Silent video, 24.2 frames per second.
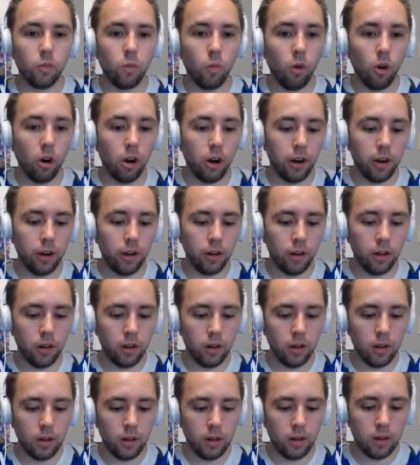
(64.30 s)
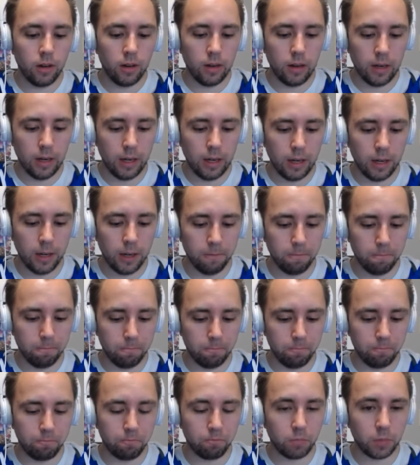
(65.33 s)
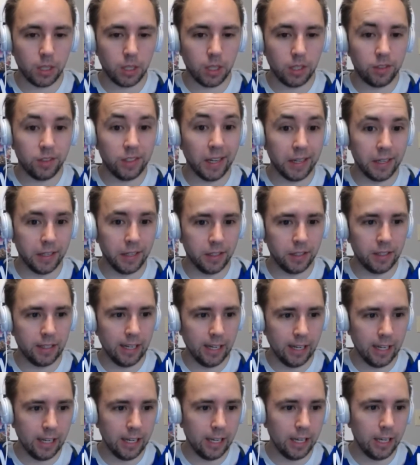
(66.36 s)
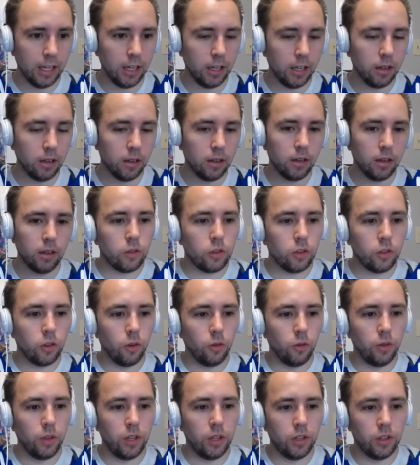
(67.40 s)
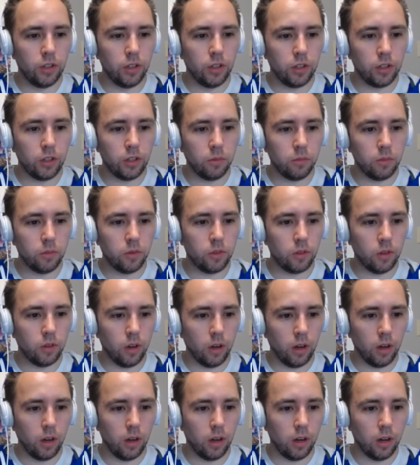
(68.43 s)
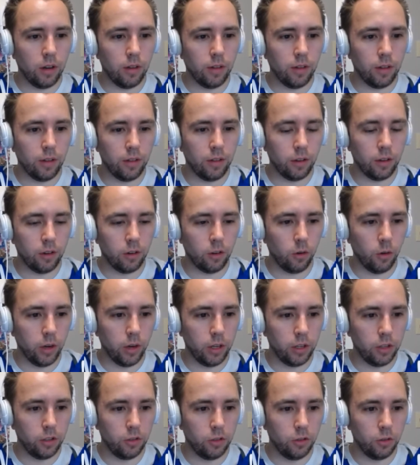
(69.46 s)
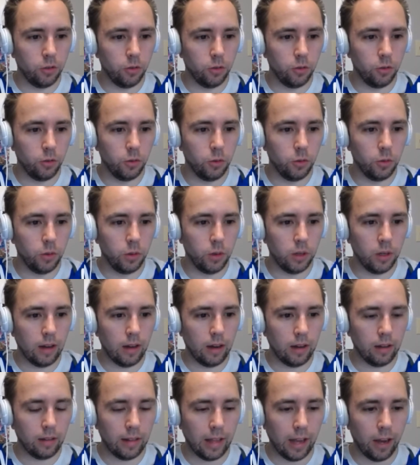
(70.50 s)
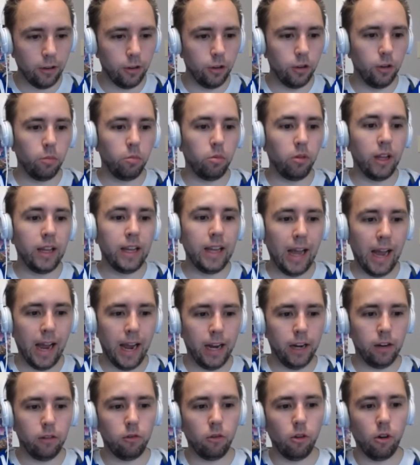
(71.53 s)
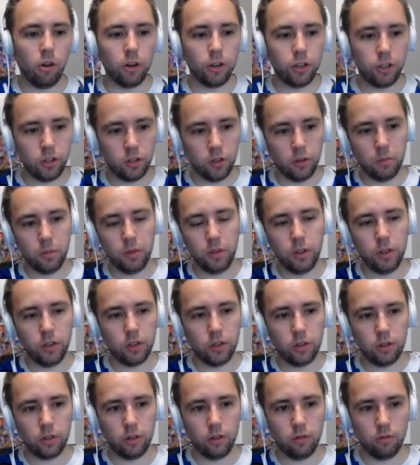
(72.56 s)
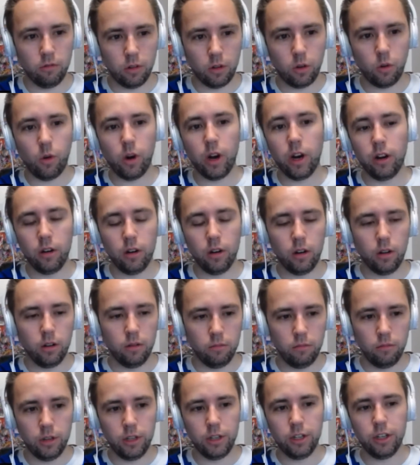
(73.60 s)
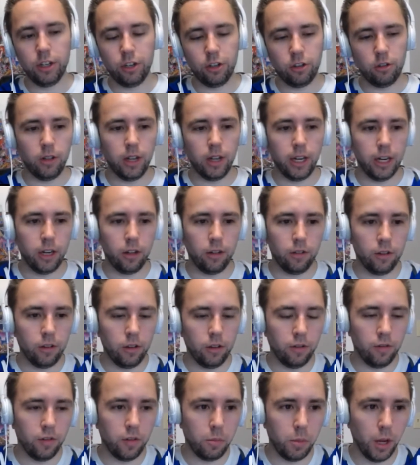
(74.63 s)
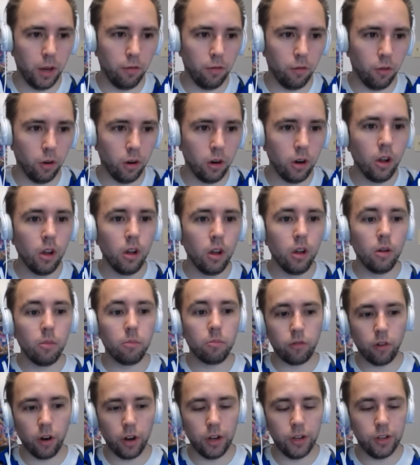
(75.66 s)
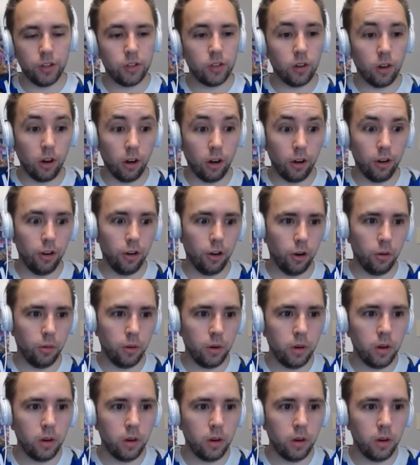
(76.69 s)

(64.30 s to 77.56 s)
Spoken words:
1, Sega CD. So the systems that they're going to allow you to play at launch, some of these are going to require an additional add-on that you have to pay for. Price unknown,